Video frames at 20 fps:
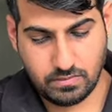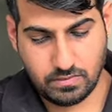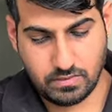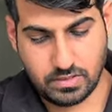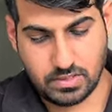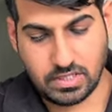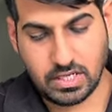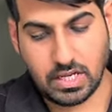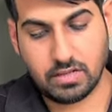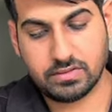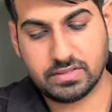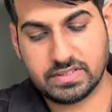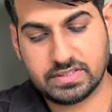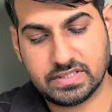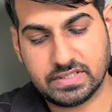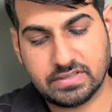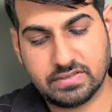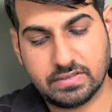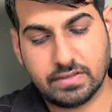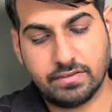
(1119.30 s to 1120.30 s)
Now this
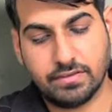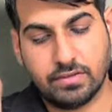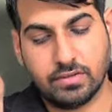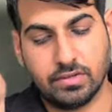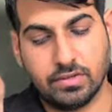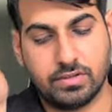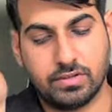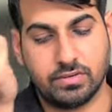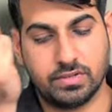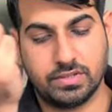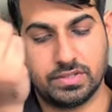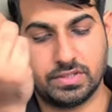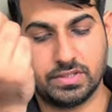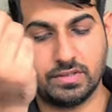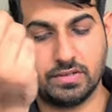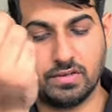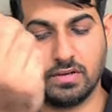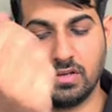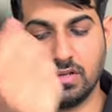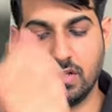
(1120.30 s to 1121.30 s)
is a good
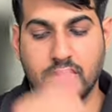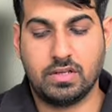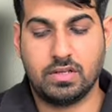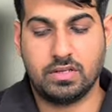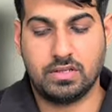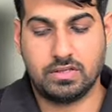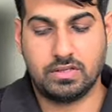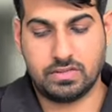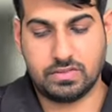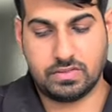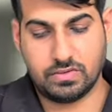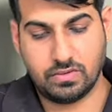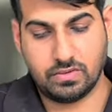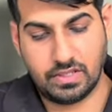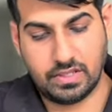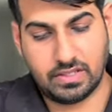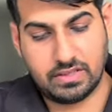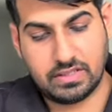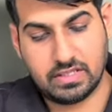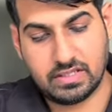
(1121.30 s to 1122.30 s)
question. So
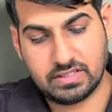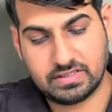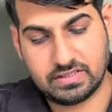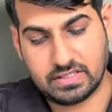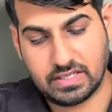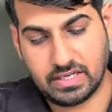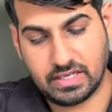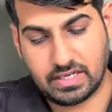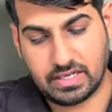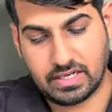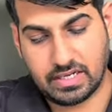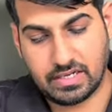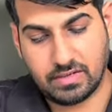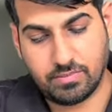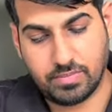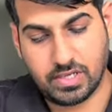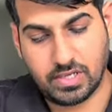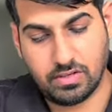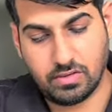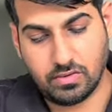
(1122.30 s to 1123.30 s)
in the
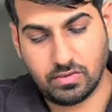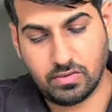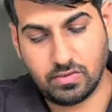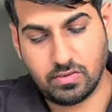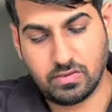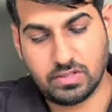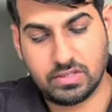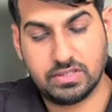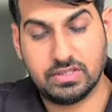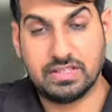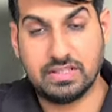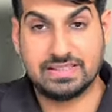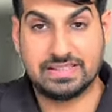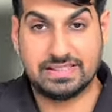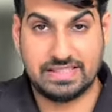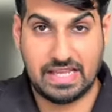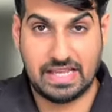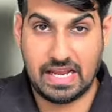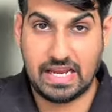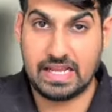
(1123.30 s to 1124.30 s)
circuit below, the
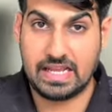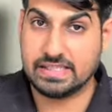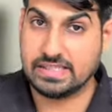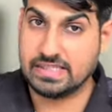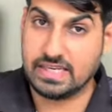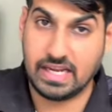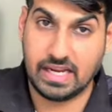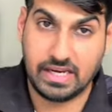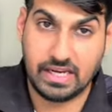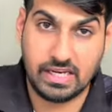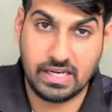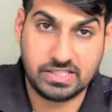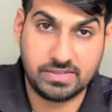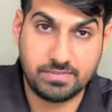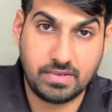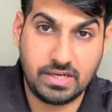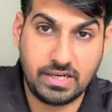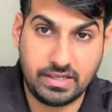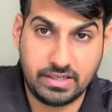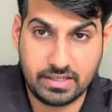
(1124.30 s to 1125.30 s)
cell has a
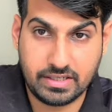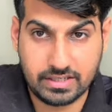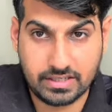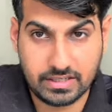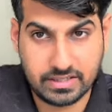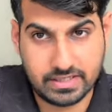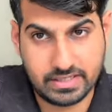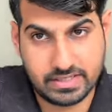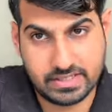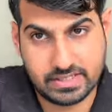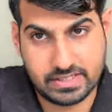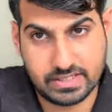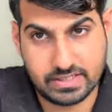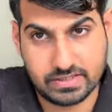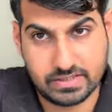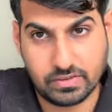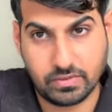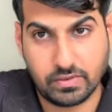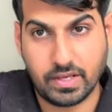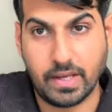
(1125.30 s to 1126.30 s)
negligible internal
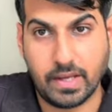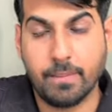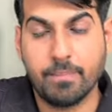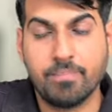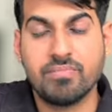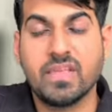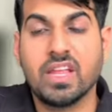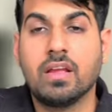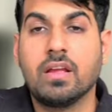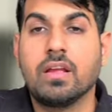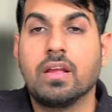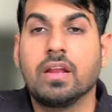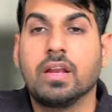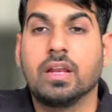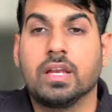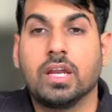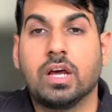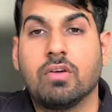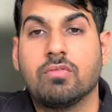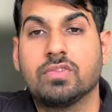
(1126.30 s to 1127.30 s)
resistance. Okay.
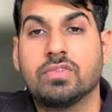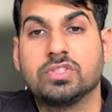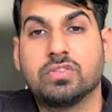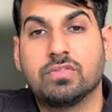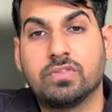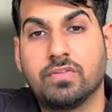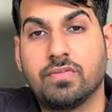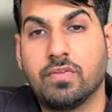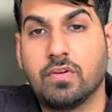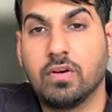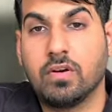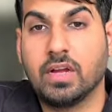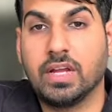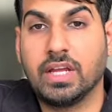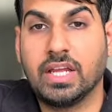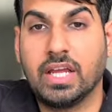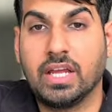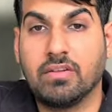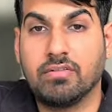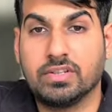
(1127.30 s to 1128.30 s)
Now which of the
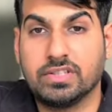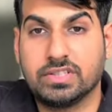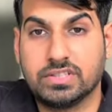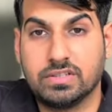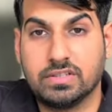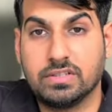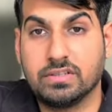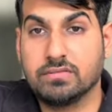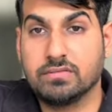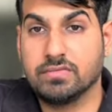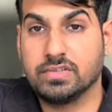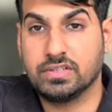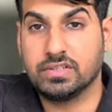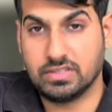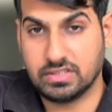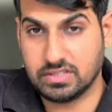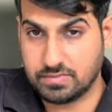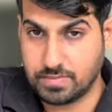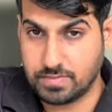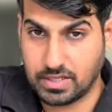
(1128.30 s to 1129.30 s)
following equation with
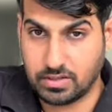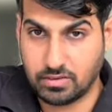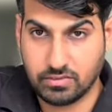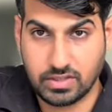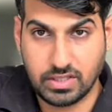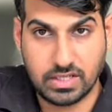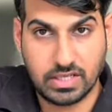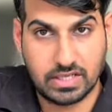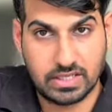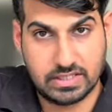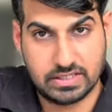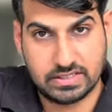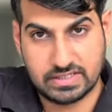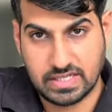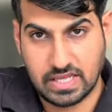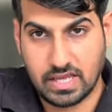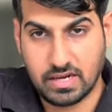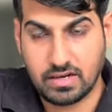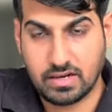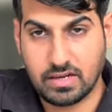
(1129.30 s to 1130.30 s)
respect to the currents
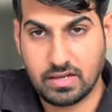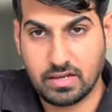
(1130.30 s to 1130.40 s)
are